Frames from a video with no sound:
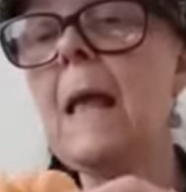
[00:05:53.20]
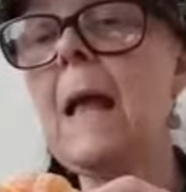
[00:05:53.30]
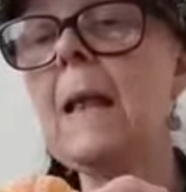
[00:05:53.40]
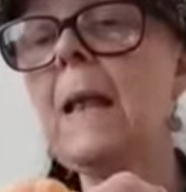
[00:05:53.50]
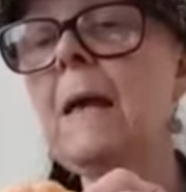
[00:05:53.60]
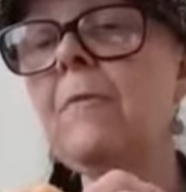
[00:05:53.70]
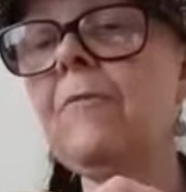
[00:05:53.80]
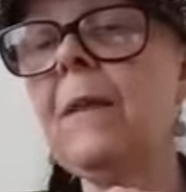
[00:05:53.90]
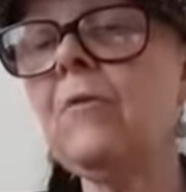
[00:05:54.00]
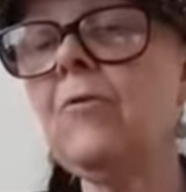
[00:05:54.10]
I
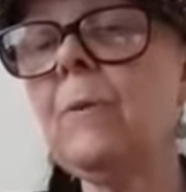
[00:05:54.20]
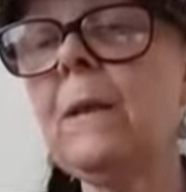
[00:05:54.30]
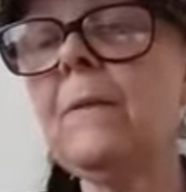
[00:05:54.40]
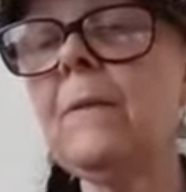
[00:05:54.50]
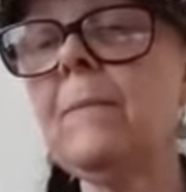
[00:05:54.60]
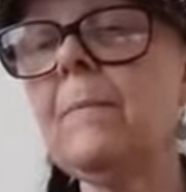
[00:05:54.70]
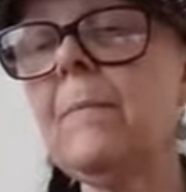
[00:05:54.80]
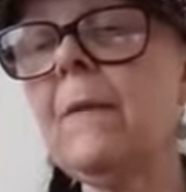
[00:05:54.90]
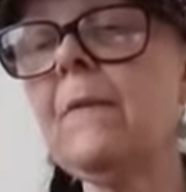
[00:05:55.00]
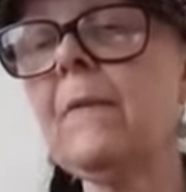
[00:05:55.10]
love tangerines
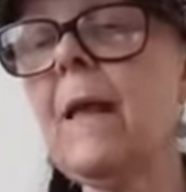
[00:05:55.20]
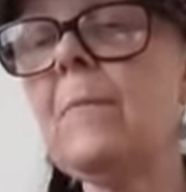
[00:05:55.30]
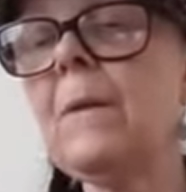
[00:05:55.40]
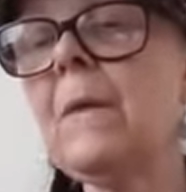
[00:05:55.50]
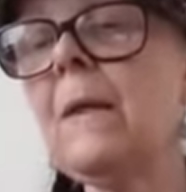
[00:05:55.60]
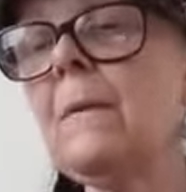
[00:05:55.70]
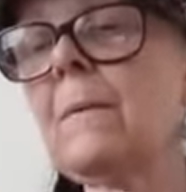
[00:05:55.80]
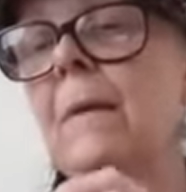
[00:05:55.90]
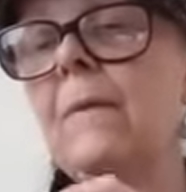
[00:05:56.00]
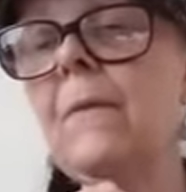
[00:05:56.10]
this time of the year.
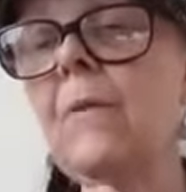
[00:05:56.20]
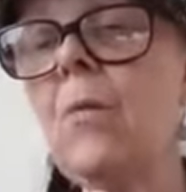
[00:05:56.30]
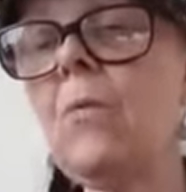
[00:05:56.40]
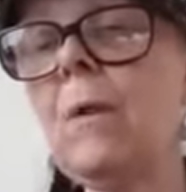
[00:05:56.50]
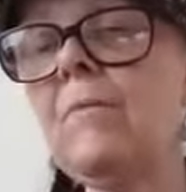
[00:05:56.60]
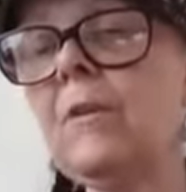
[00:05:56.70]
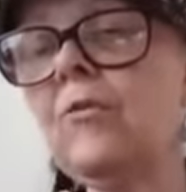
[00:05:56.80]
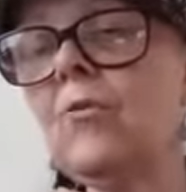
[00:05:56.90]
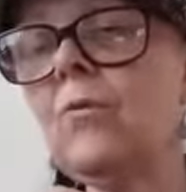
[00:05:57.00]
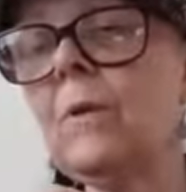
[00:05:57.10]
They're so lovely,
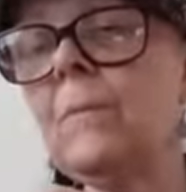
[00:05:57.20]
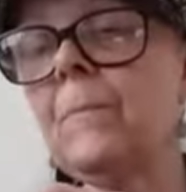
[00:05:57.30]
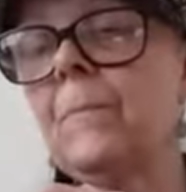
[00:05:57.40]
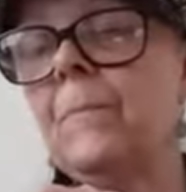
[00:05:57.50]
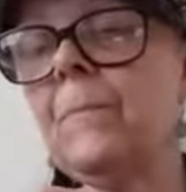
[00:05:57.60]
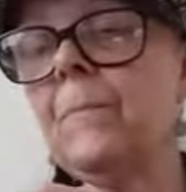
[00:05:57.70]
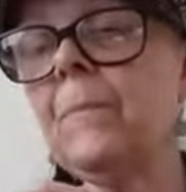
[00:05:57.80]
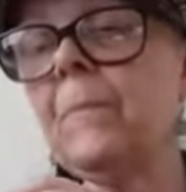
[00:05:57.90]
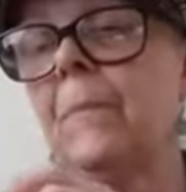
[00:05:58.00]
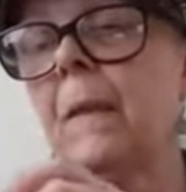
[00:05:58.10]
children.
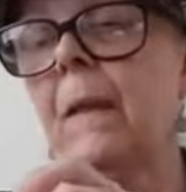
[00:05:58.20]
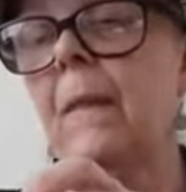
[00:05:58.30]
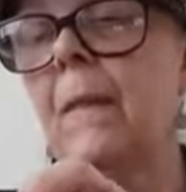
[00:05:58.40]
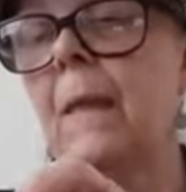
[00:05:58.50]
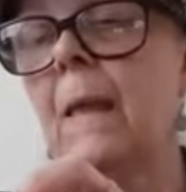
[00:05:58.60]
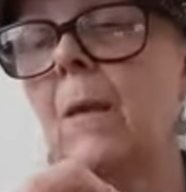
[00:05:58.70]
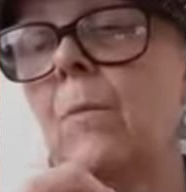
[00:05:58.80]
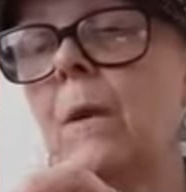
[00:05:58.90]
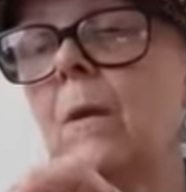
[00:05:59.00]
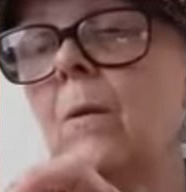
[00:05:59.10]
There
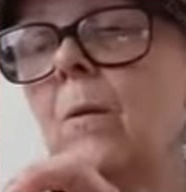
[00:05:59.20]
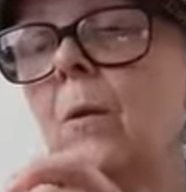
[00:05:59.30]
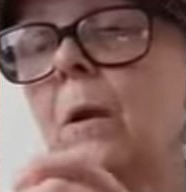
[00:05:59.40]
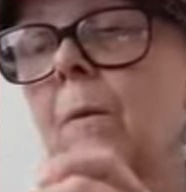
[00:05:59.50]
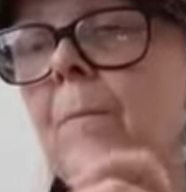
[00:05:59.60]
we go, look.